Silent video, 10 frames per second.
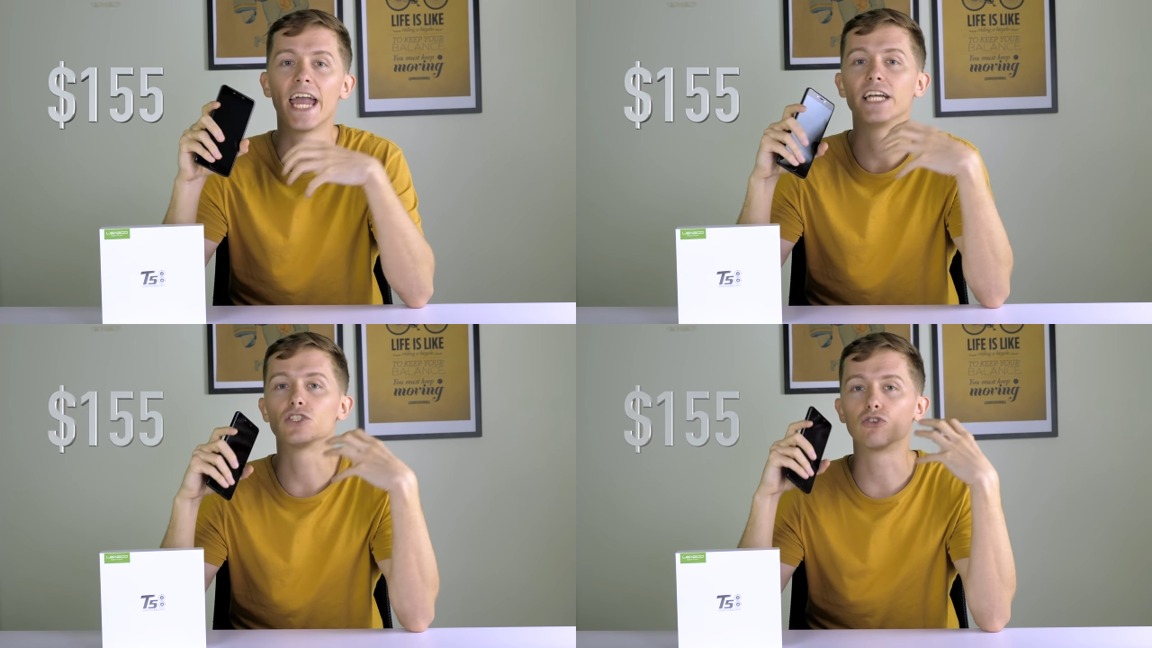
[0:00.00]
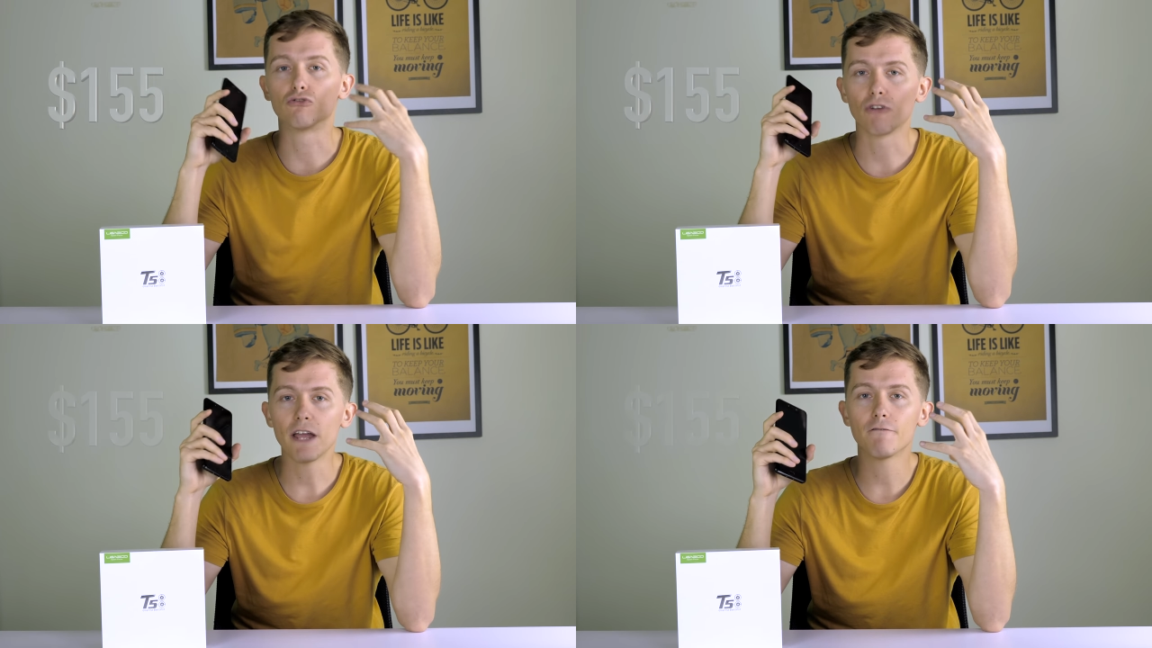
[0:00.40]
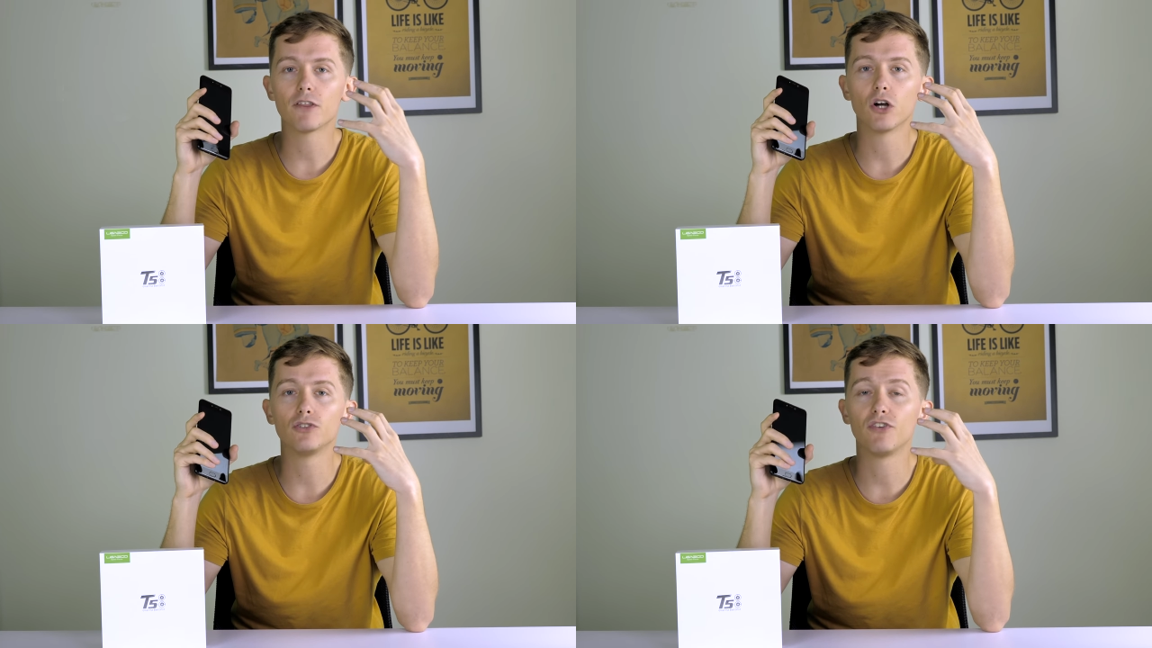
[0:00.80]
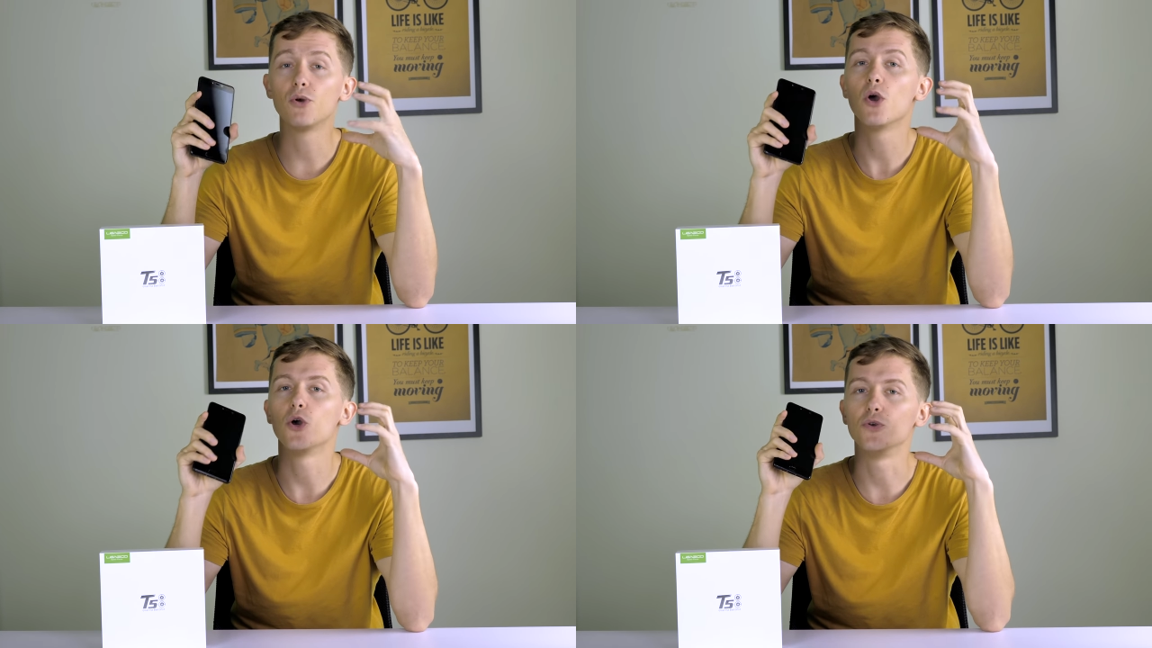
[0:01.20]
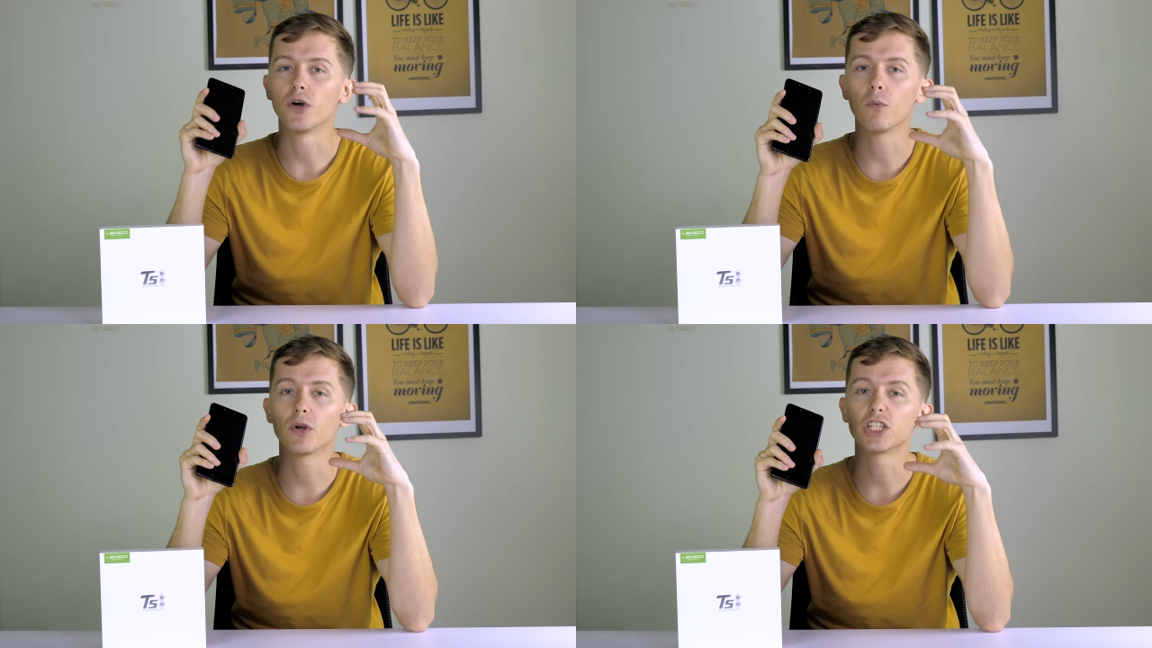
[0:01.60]
It's great for those of you who
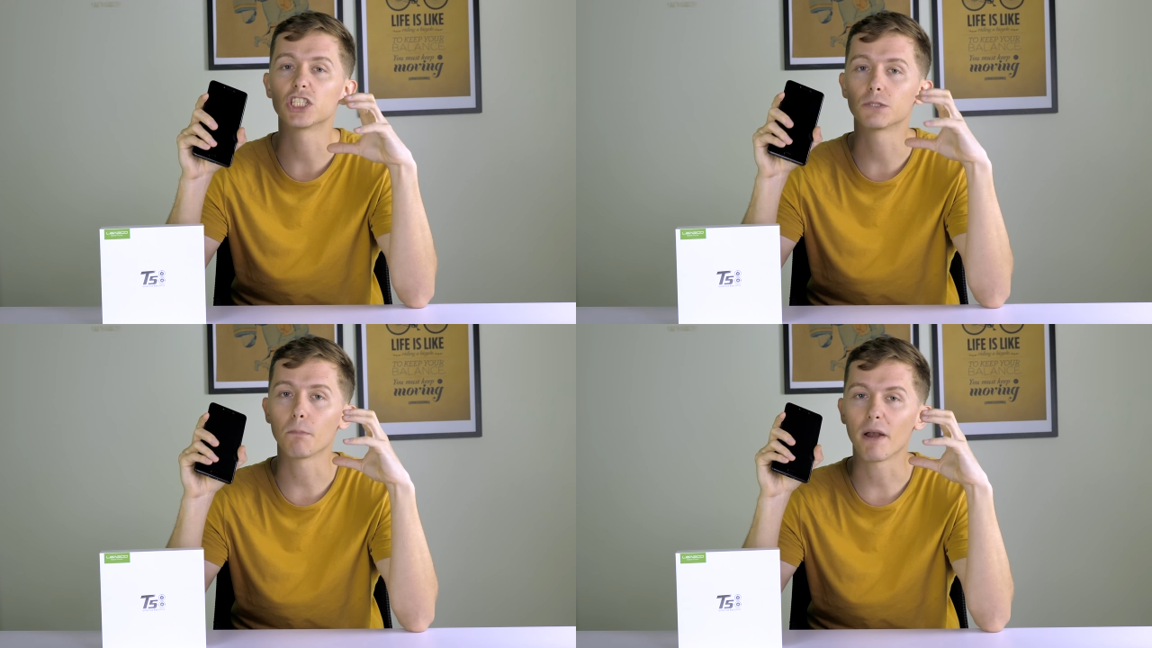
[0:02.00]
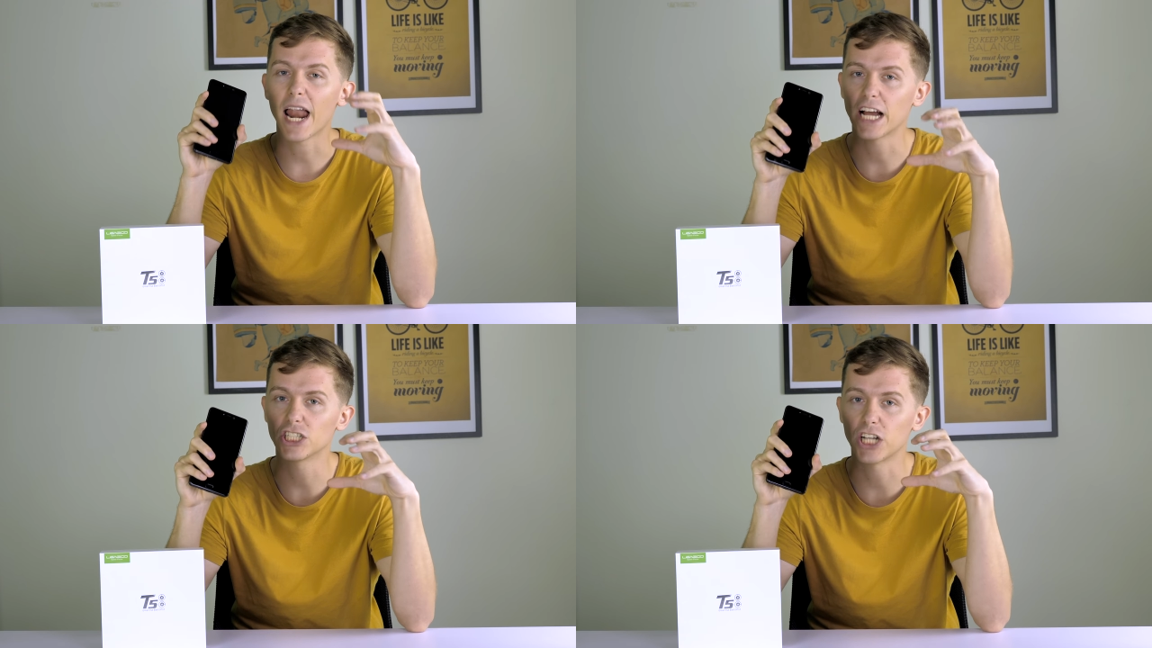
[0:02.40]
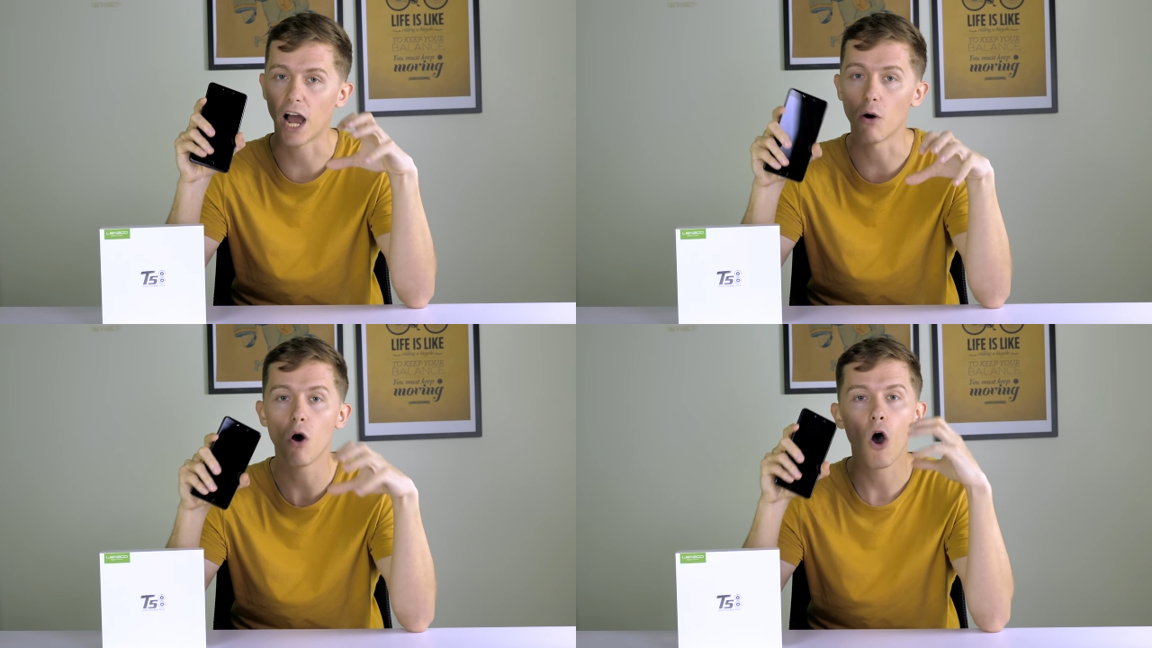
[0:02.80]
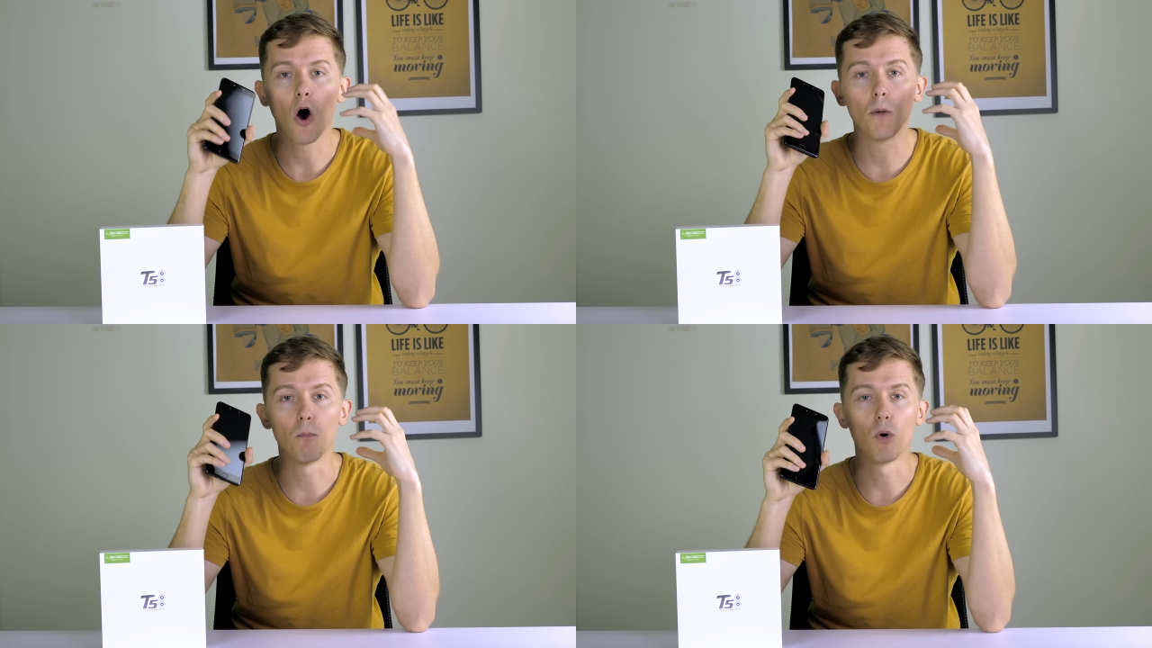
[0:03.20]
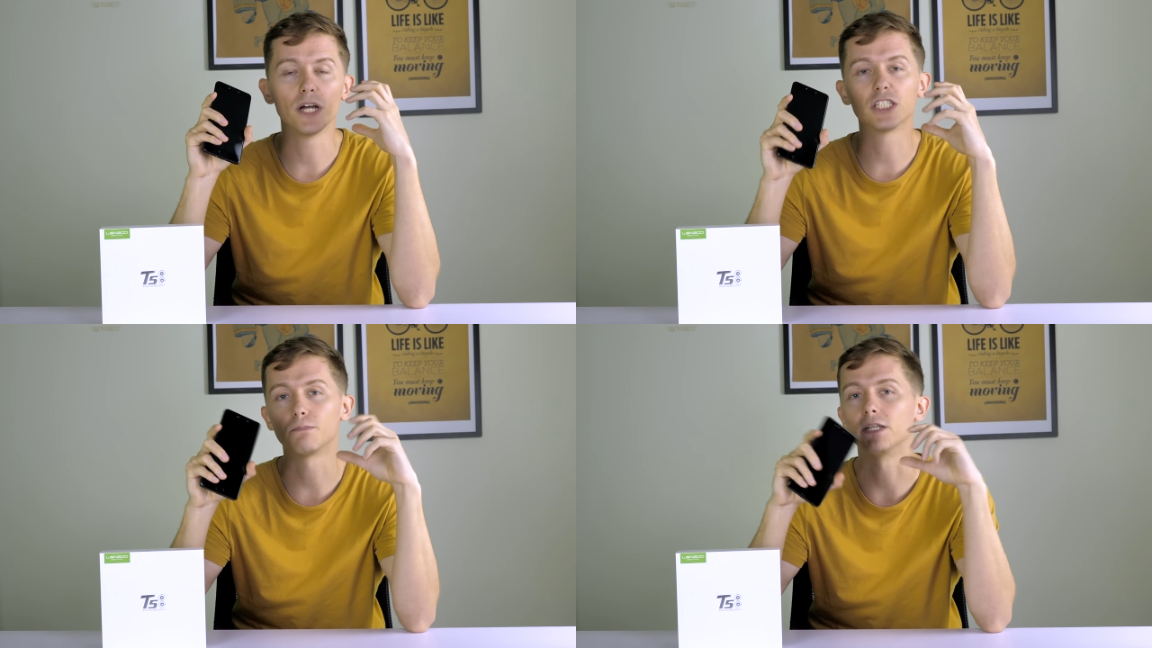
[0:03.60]
don't want to splash out on
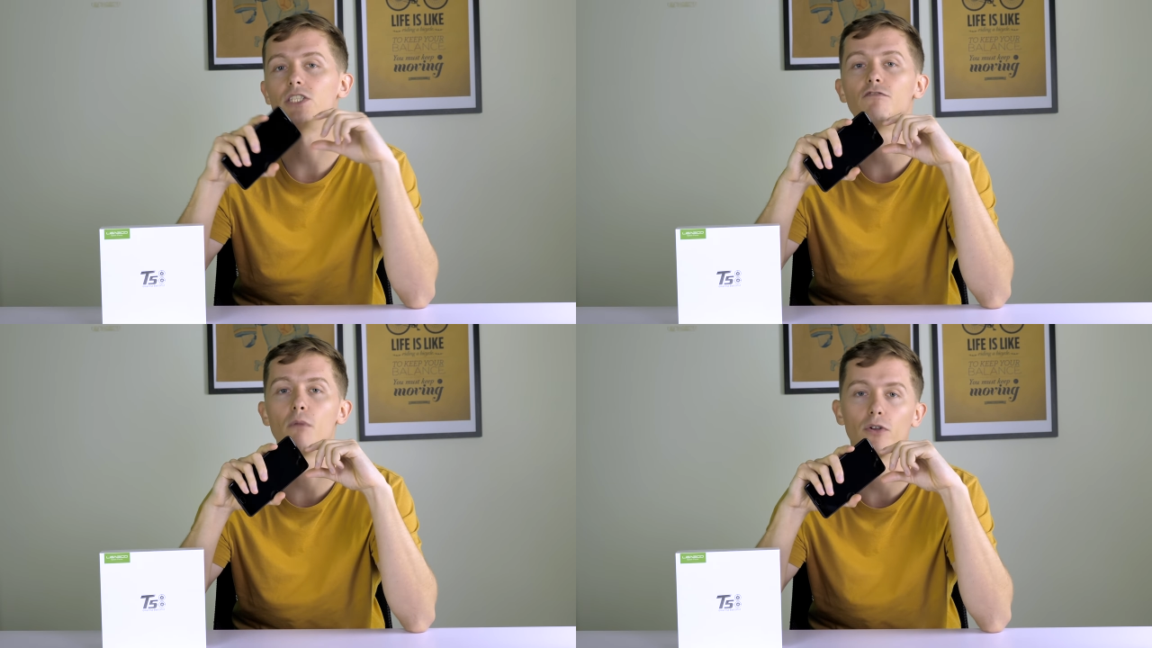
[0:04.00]
more expensive